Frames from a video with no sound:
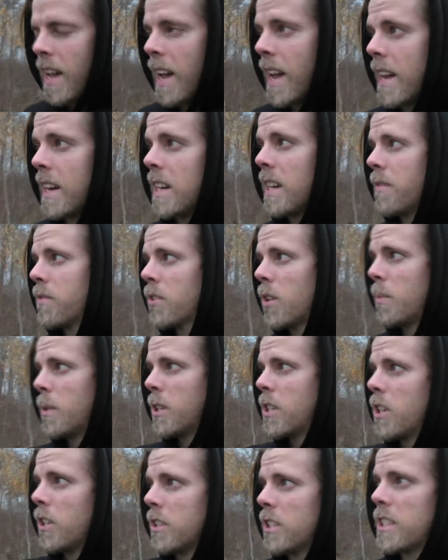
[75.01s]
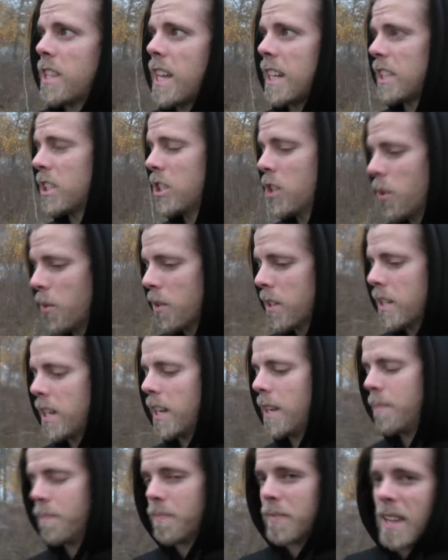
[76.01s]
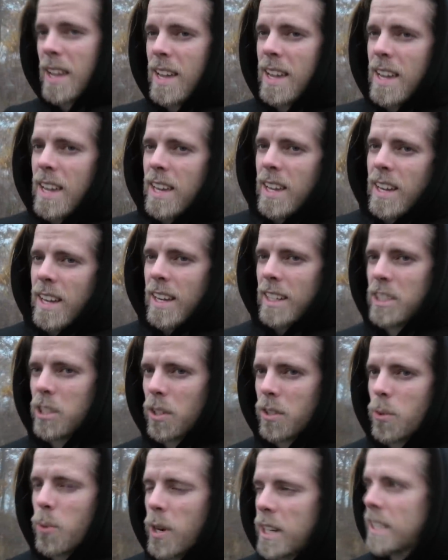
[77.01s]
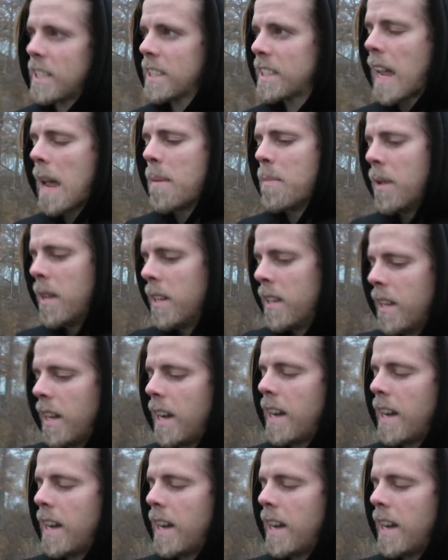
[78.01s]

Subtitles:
and if someone cuts that short, it's not quite the same.